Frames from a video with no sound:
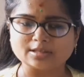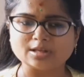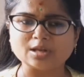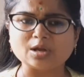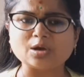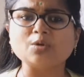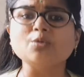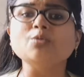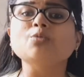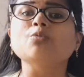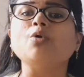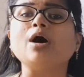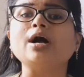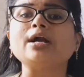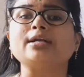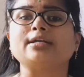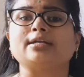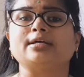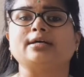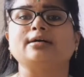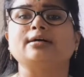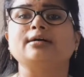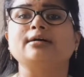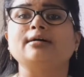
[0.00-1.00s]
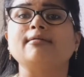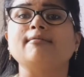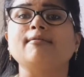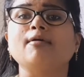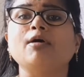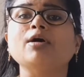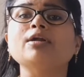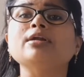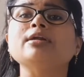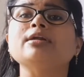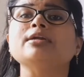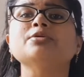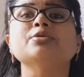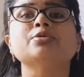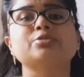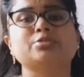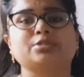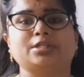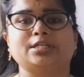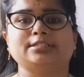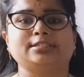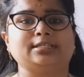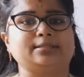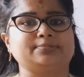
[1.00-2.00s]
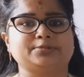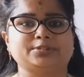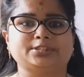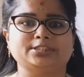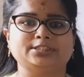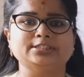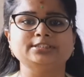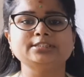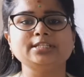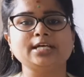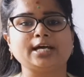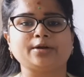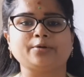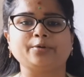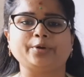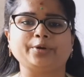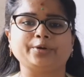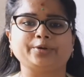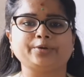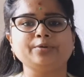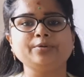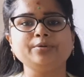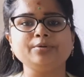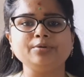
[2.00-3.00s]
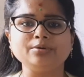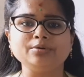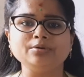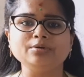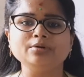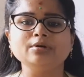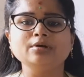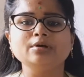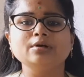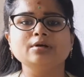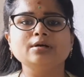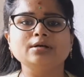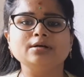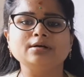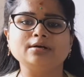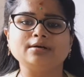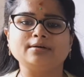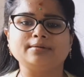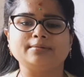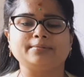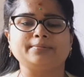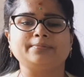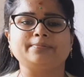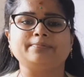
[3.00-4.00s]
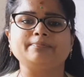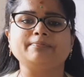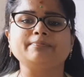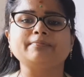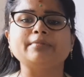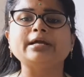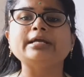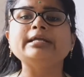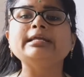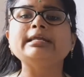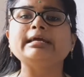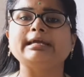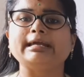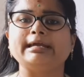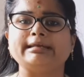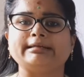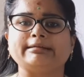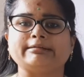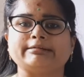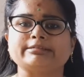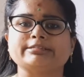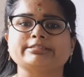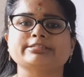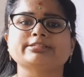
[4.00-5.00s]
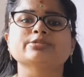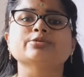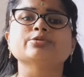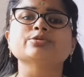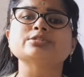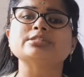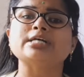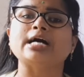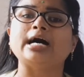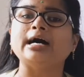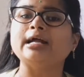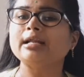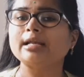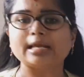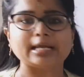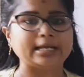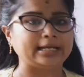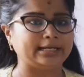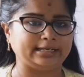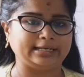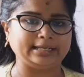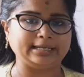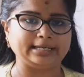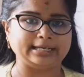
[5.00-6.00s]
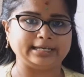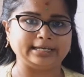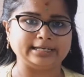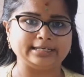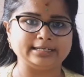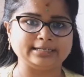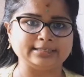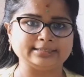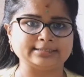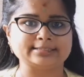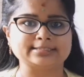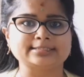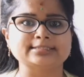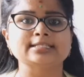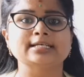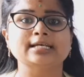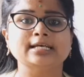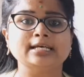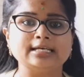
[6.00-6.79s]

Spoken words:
what neutral substance they are going to indicators. Those are indicators.